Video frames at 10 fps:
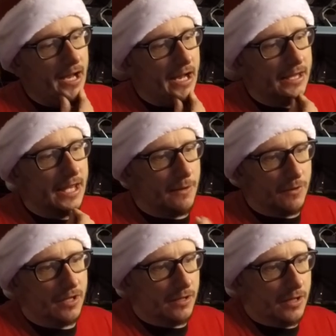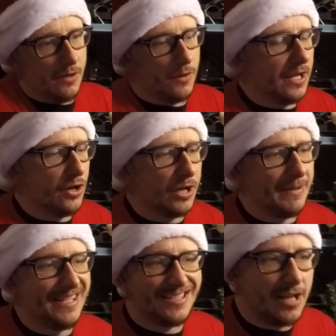I think they're not going to
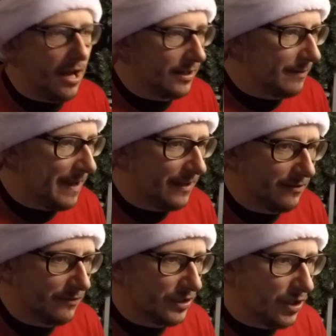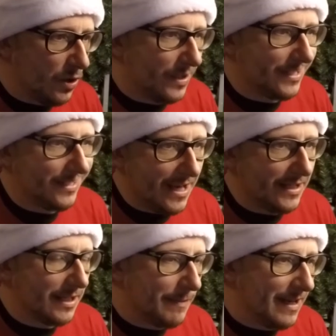be disheartened about the result. It's
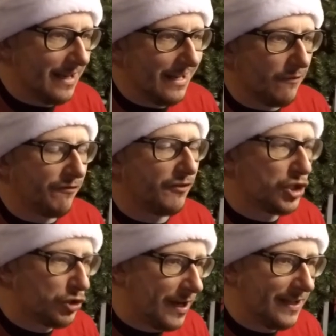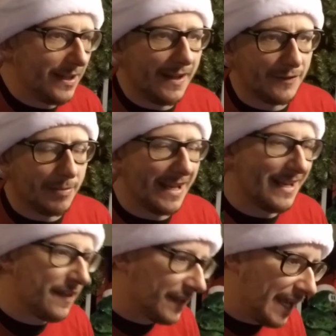going to be a little frustrating that they have to play
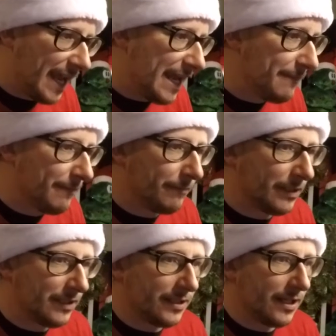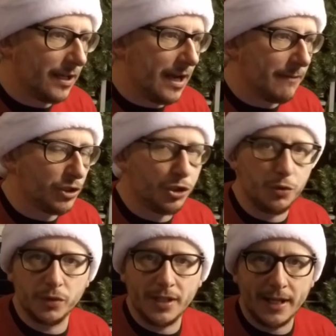another game, but I'm sure
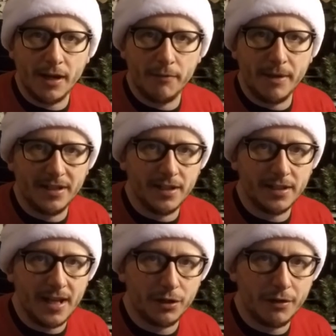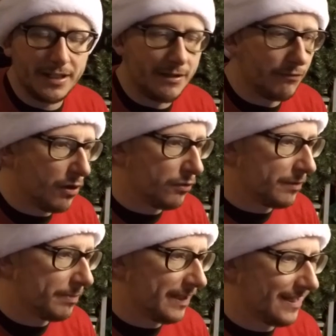we'll take care of business at Gresty
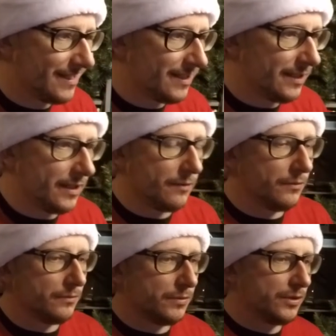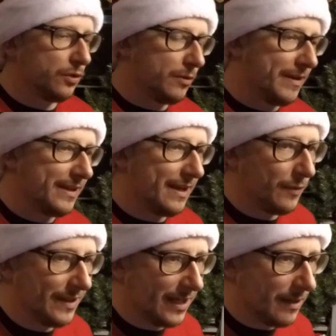Road. But that's, we'll talk about that
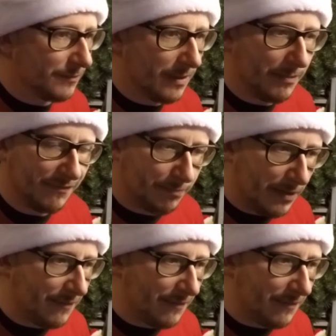when that comes up. But